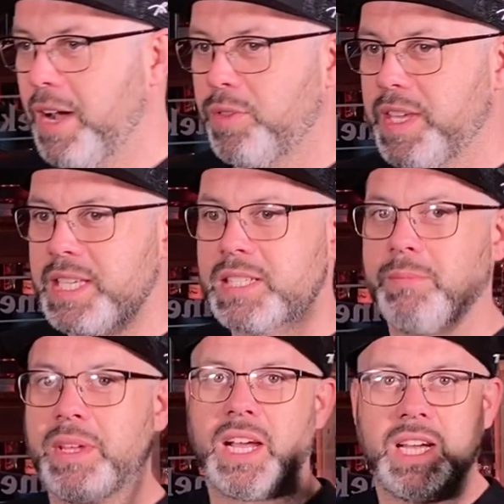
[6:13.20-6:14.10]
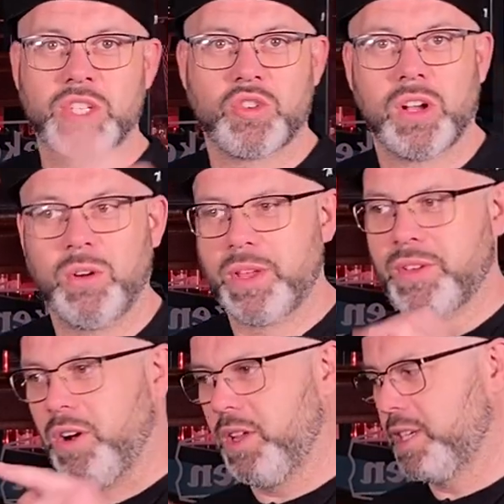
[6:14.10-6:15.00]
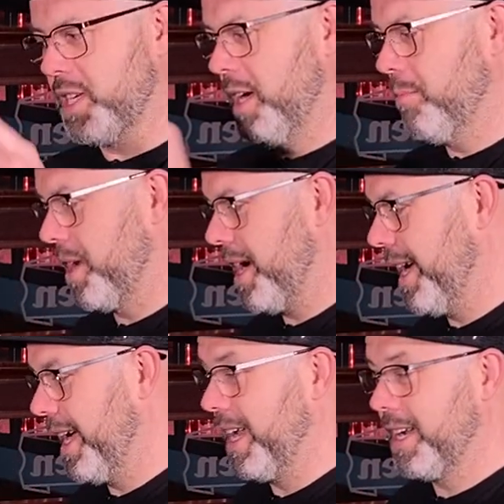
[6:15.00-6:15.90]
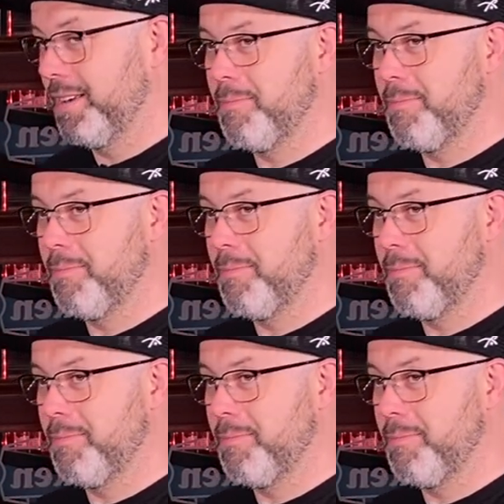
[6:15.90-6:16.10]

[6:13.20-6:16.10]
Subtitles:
this is something I struggle with all the time, but I get it